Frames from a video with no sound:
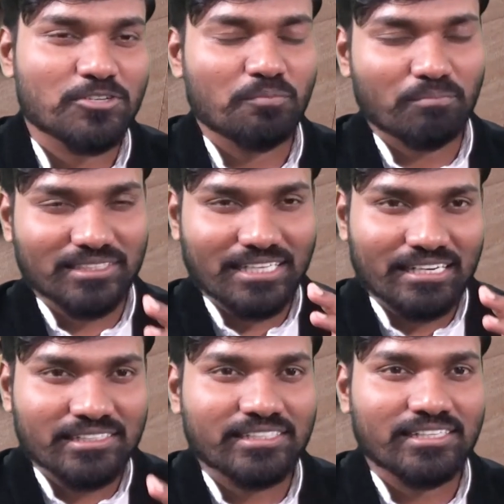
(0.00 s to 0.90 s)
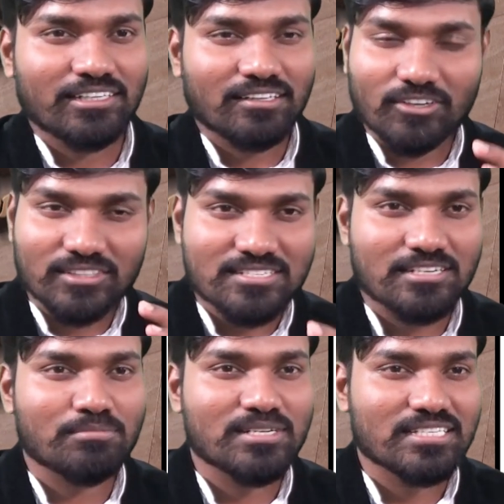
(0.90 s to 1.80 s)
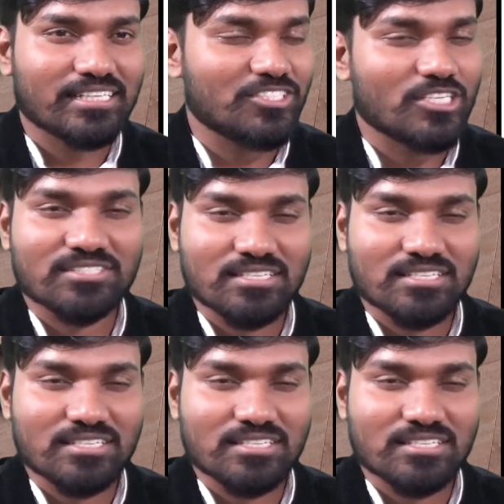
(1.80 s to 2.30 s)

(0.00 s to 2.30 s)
but the content or the syllabus is just